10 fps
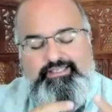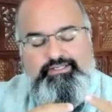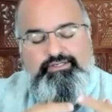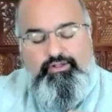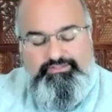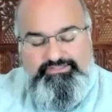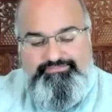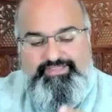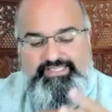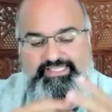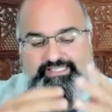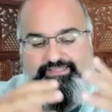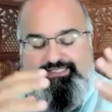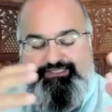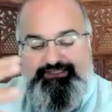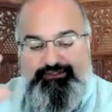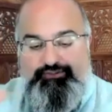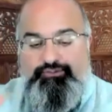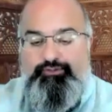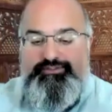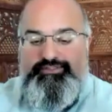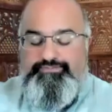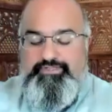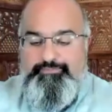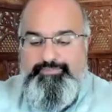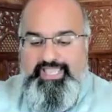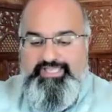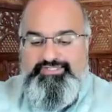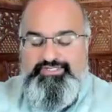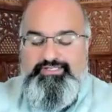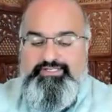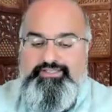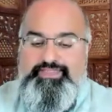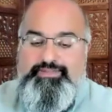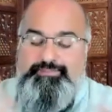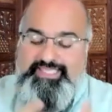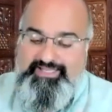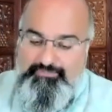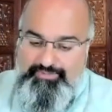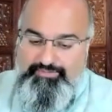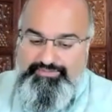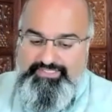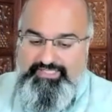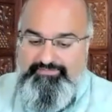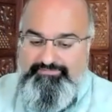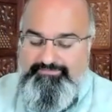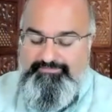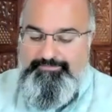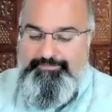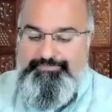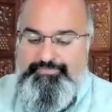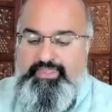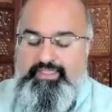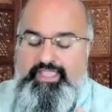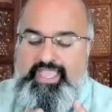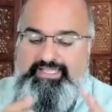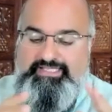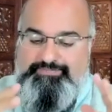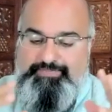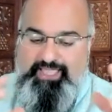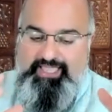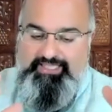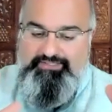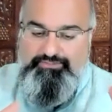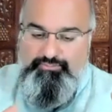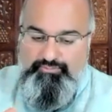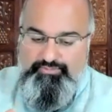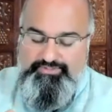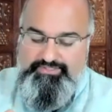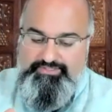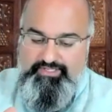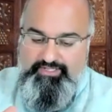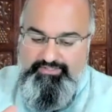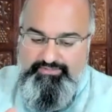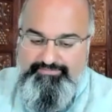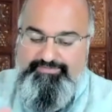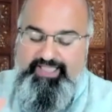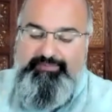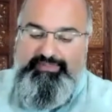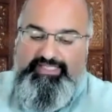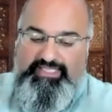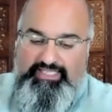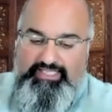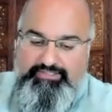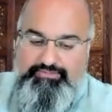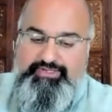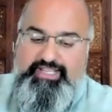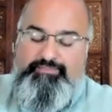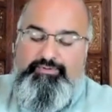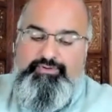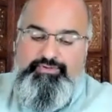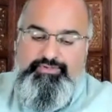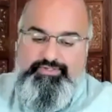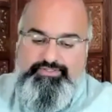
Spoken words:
cultivating these circles of compassion that begin with yourself and expand towards your family, your neighborhood,